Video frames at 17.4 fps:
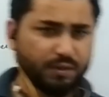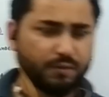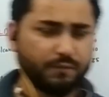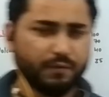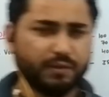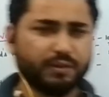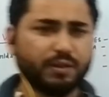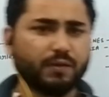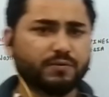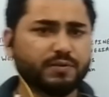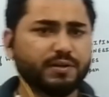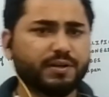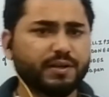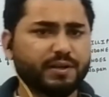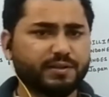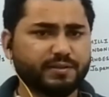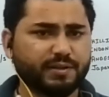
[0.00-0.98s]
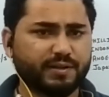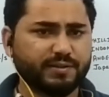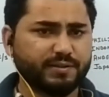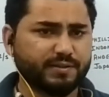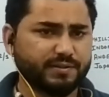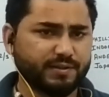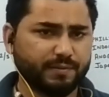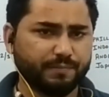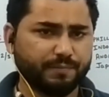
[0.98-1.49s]
1000 degrees
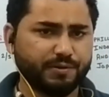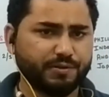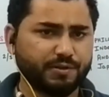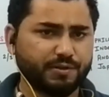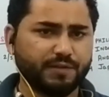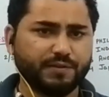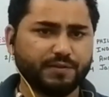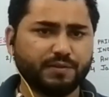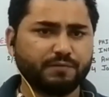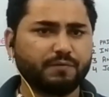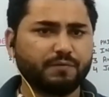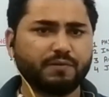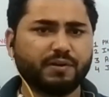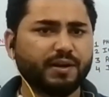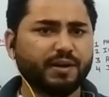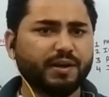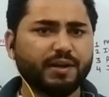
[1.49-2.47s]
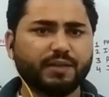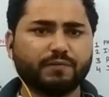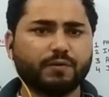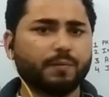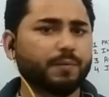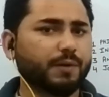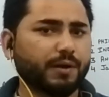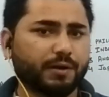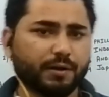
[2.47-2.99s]
Celsius temperature? I think we will get
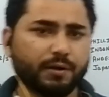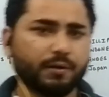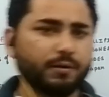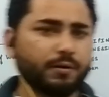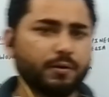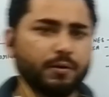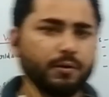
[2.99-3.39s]
evaporated.